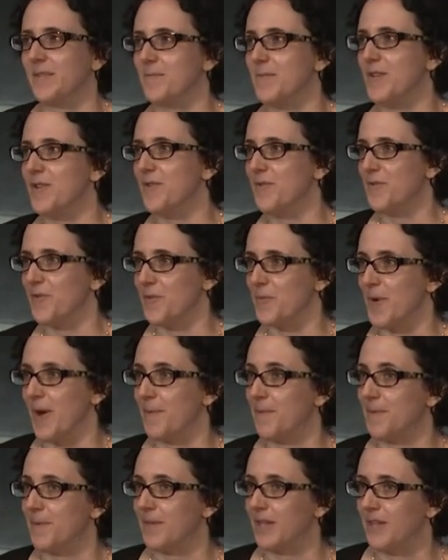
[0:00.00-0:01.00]
many of you
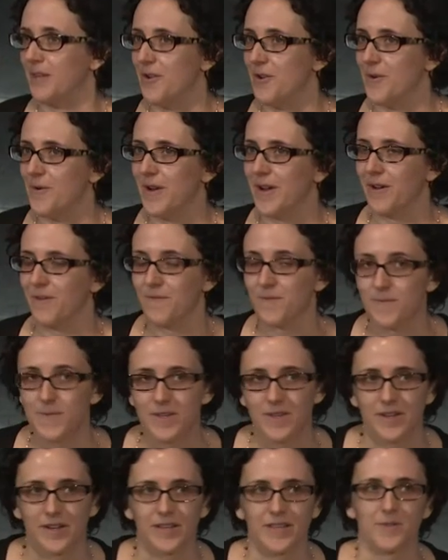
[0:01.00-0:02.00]
probably know and are
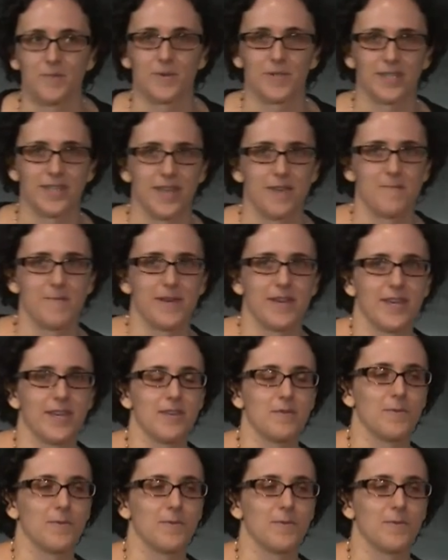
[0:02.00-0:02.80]
familiar, it was not benign.